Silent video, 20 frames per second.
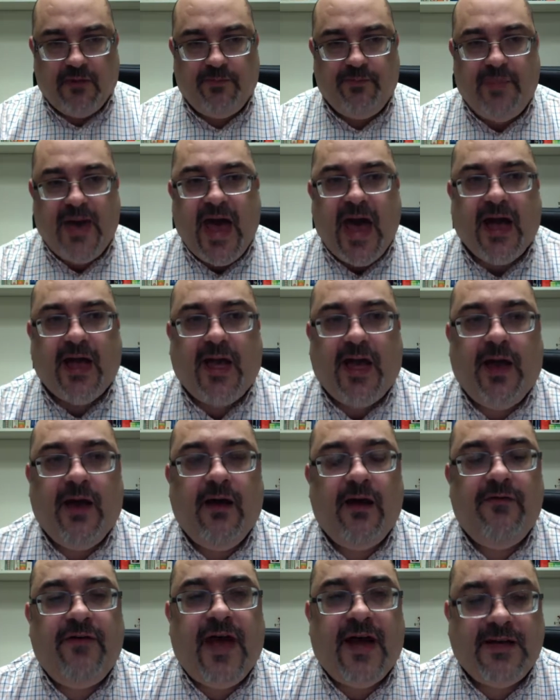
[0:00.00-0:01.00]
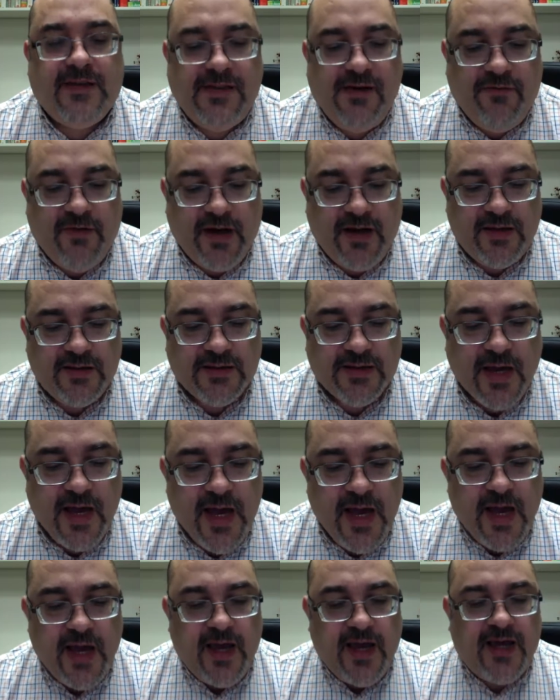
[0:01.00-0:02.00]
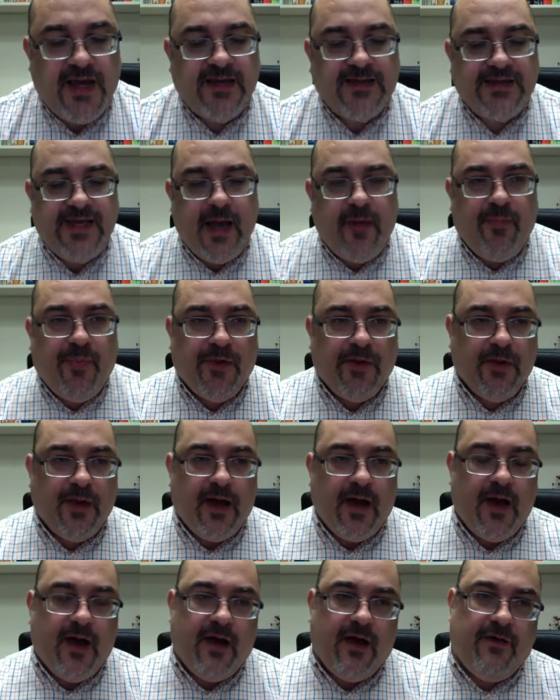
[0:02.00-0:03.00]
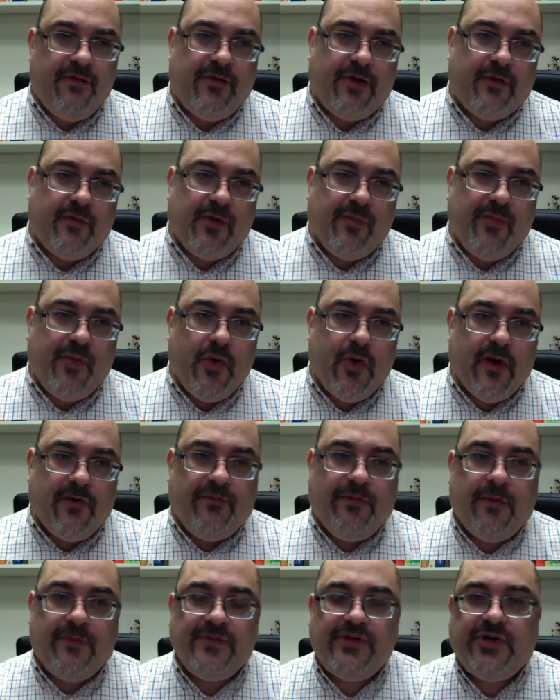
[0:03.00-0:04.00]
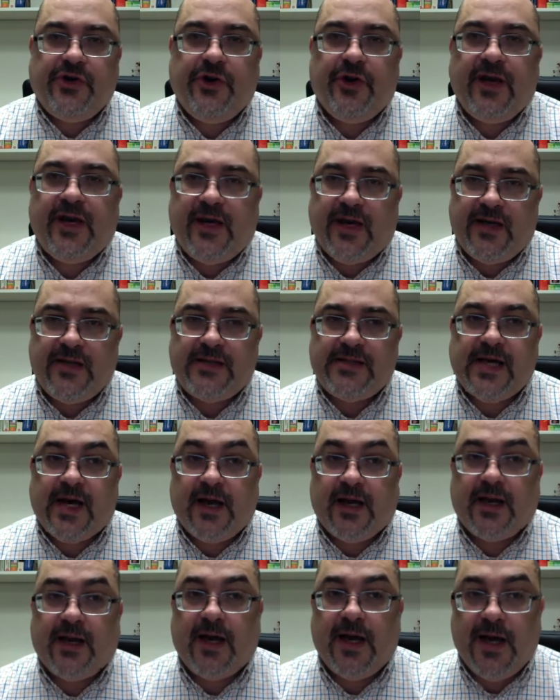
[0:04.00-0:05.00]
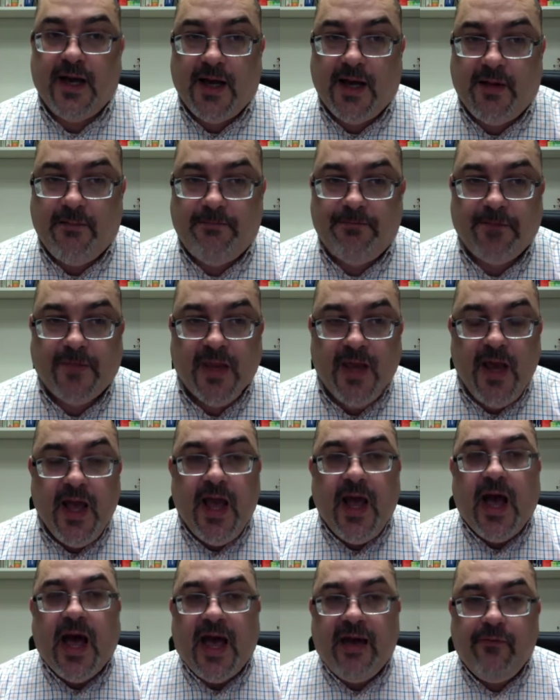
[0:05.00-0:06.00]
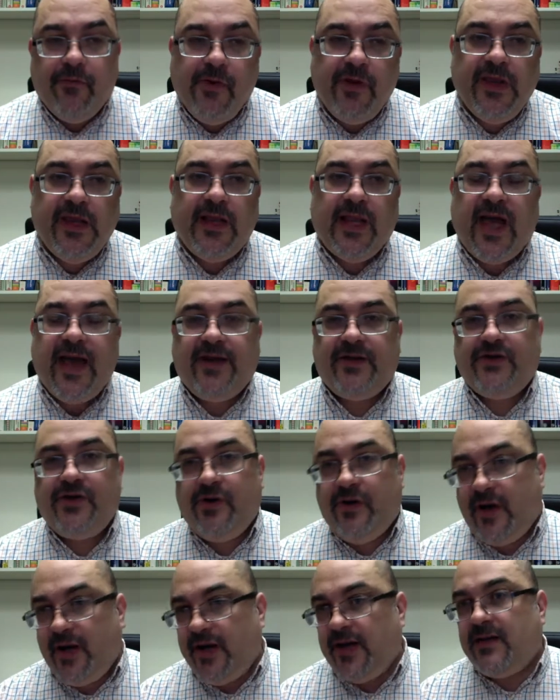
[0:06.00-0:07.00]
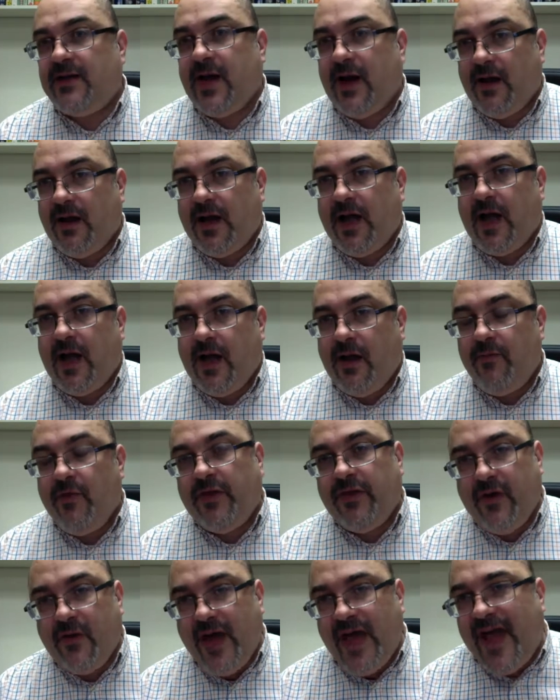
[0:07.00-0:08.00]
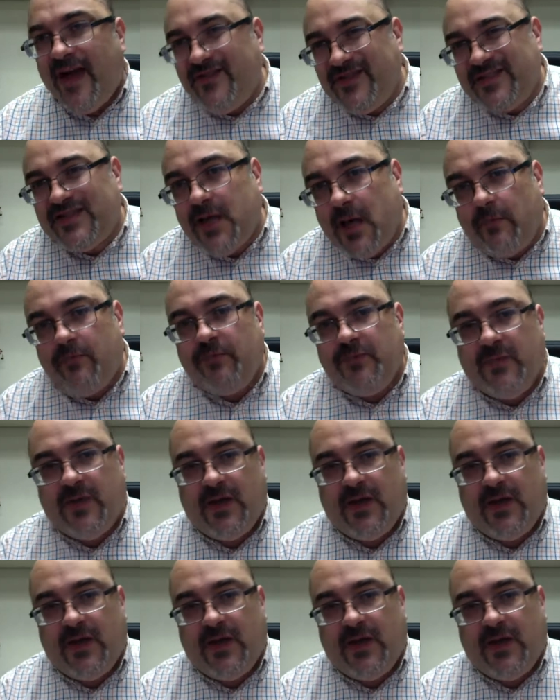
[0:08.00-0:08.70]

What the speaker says: packet of activities, an example of a report from Turnitin.com. I really like Turnitin.com, although I have some